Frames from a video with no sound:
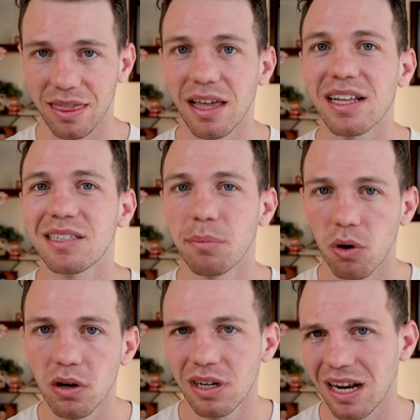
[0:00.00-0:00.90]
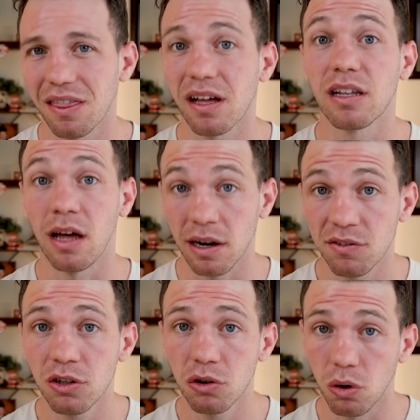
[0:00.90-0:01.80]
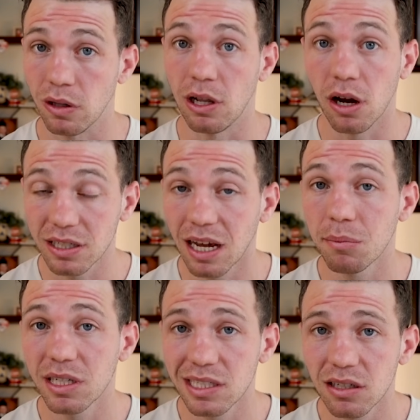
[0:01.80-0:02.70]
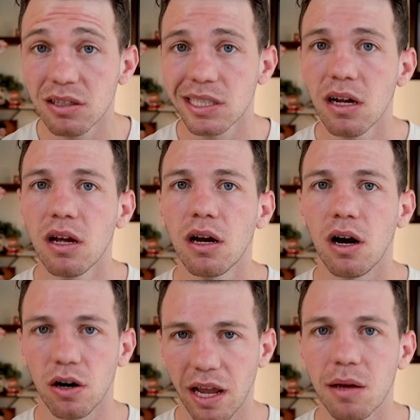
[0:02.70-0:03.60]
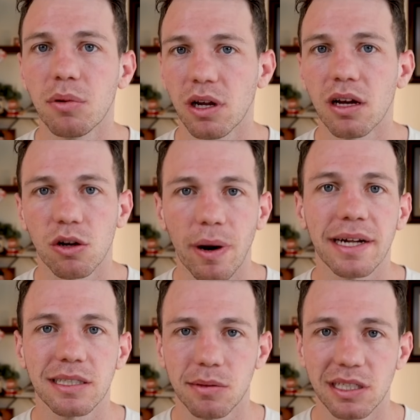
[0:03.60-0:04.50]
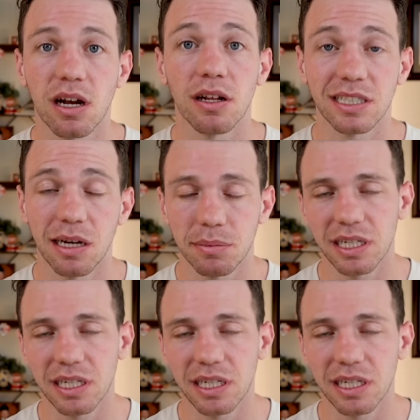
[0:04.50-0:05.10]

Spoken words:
think it's important. And I think a lot of you who are longtime listeners are able to grasp these concepts.